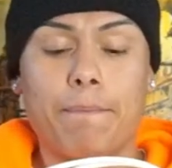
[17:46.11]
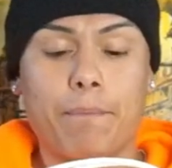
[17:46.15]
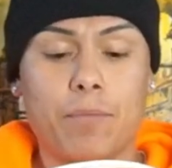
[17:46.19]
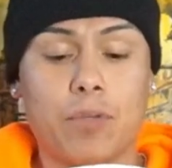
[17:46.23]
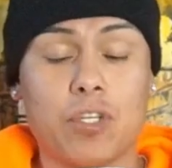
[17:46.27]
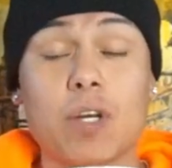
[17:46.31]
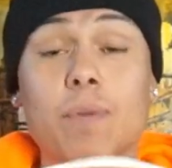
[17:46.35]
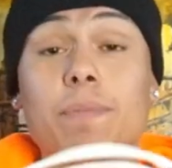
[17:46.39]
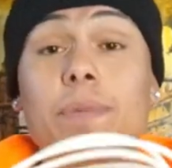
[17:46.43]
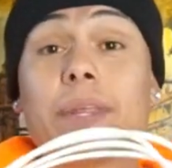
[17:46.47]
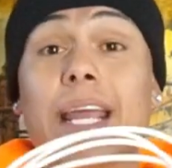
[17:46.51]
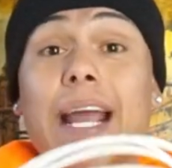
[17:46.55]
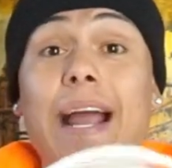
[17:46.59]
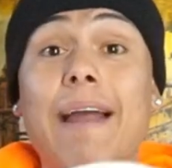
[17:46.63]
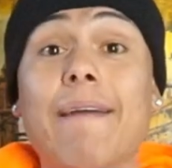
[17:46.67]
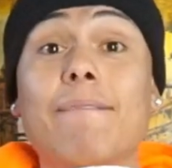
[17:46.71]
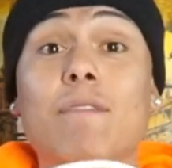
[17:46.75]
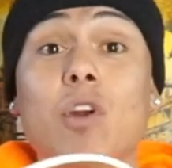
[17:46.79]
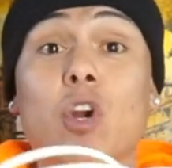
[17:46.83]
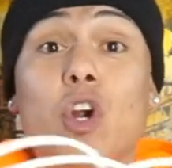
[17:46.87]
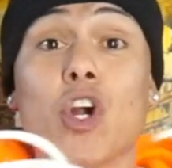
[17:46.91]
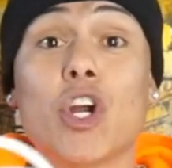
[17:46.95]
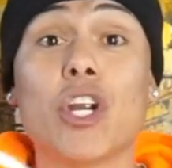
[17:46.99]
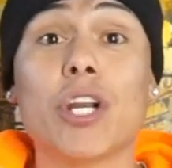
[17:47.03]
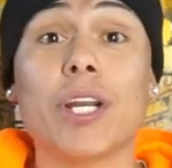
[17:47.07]
Something I've
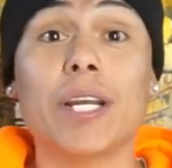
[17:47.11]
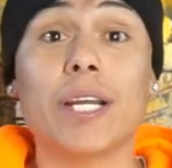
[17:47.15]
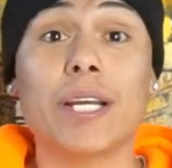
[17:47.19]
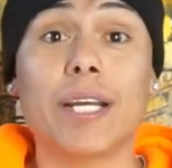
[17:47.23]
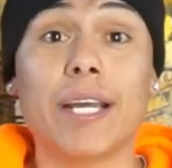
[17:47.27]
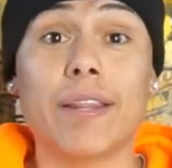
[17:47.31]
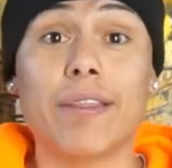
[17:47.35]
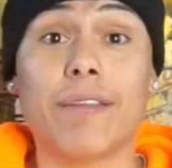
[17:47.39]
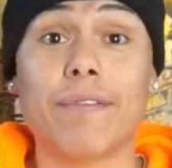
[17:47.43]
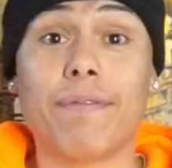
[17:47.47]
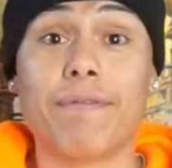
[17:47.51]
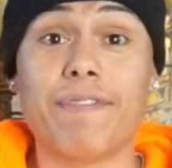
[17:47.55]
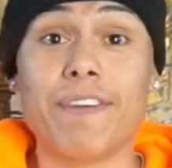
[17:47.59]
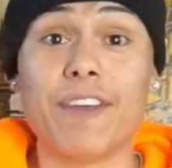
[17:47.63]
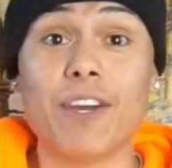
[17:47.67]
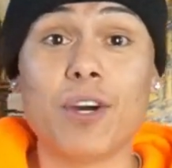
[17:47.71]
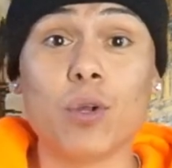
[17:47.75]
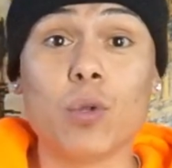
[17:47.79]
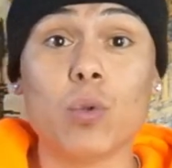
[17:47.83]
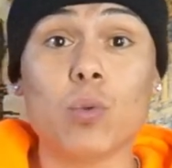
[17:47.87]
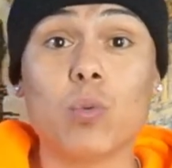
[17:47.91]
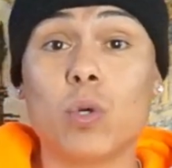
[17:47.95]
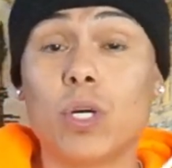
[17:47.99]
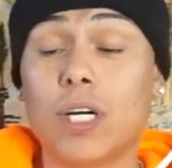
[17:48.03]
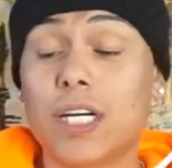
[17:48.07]
learned in the
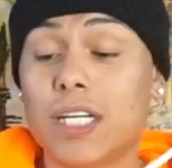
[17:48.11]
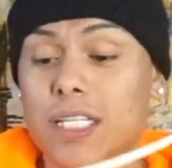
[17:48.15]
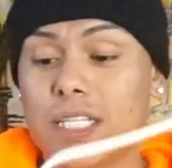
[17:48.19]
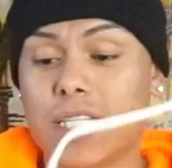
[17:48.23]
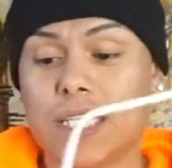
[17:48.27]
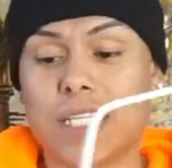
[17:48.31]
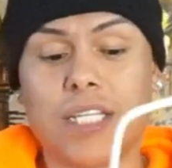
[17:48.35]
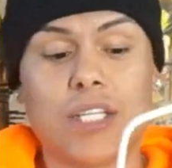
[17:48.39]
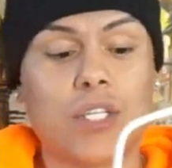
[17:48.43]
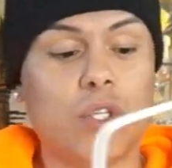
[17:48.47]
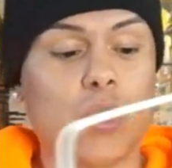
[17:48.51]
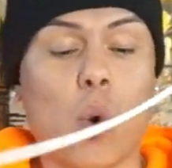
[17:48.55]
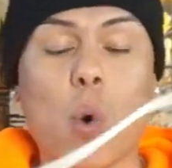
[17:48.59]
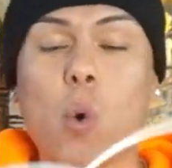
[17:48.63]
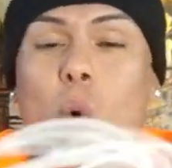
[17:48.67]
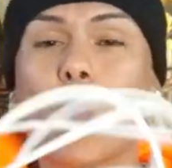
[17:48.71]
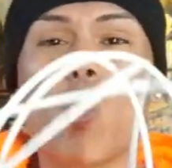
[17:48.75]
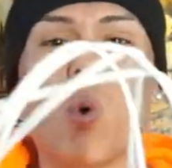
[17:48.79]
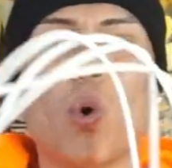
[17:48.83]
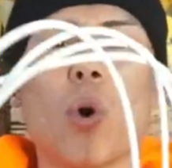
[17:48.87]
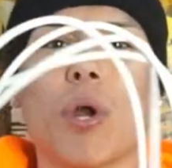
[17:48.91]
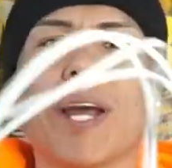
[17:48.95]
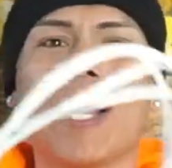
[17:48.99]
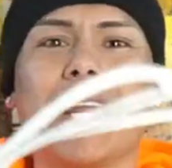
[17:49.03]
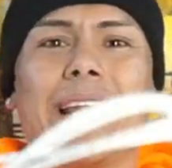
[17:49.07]
field was don't
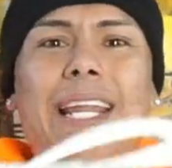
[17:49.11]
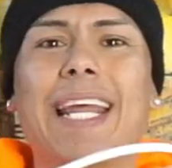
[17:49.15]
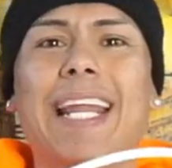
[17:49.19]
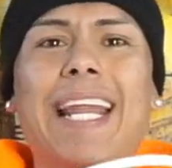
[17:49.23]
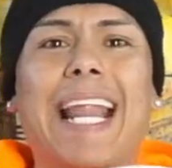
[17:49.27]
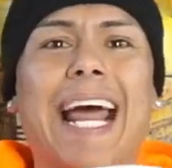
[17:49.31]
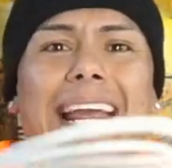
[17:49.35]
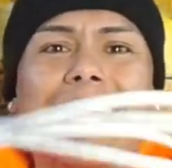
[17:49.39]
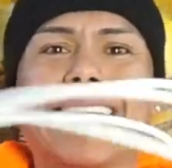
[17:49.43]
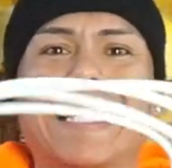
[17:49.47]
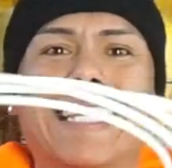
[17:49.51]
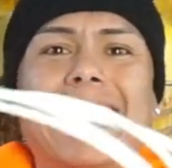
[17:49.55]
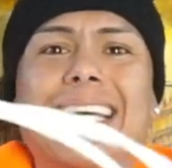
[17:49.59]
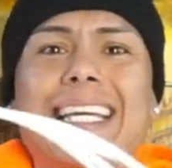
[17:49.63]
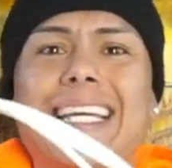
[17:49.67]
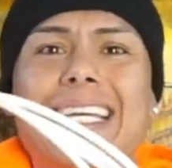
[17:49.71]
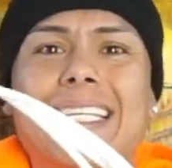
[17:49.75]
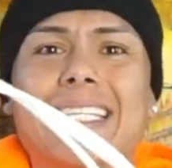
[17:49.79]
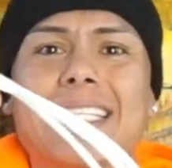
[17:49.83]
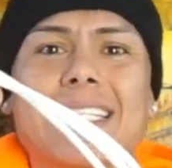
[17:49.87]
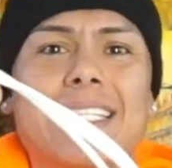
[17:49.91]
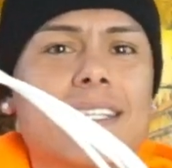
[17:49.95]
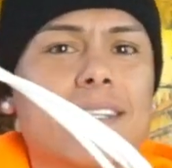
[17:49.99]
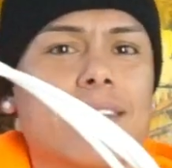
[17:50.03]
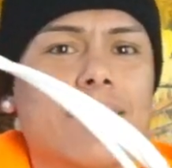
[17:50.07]
coil it like
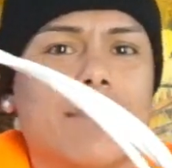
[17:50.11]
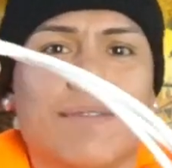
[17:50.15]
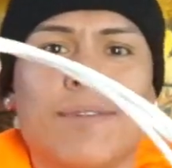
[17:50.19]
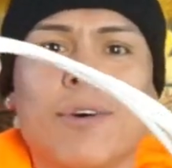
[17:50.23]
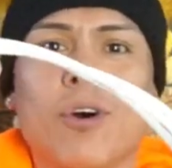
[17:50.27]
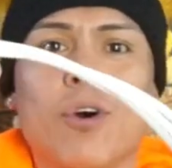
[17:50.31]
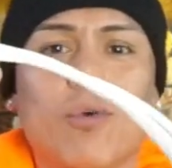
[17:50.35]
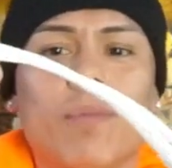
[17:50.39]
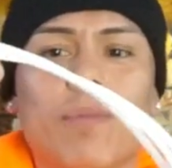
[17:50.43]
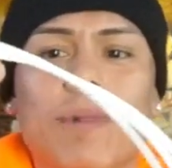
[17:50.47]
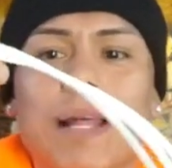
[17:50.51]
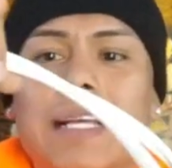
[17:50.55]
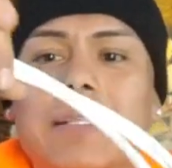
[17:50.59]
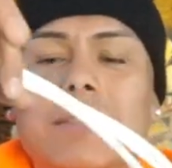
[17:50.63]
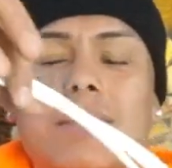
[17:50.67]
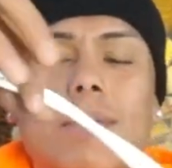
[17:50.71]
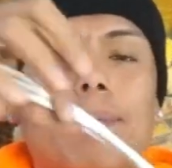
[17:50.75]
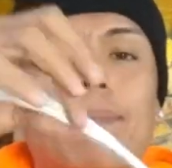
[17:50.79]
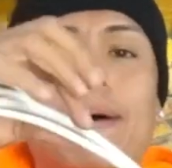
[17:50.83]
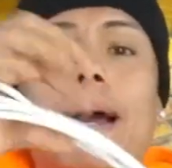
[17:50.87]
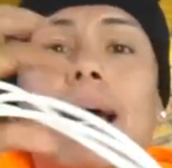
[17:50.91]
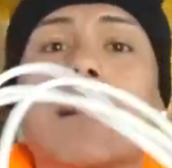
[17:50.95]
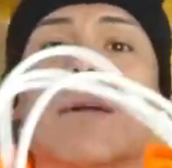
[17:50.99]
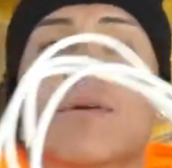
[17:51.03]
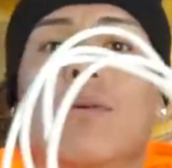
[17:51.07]
this. Nope, that's a
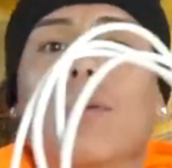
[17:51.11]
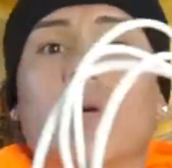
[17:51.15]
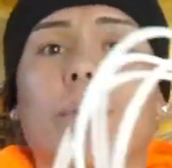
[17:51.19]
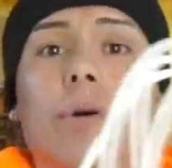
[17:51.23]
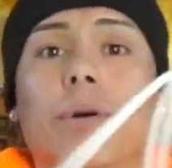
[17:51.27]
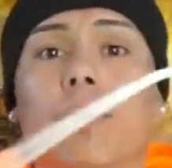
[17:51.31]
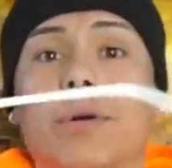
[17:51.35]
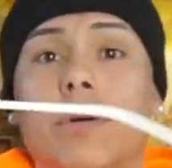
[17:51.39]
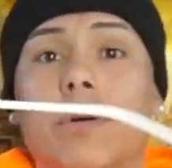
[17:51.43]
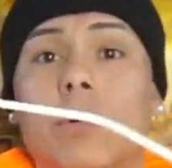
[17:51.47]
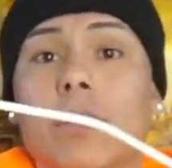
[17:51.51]
bad coil.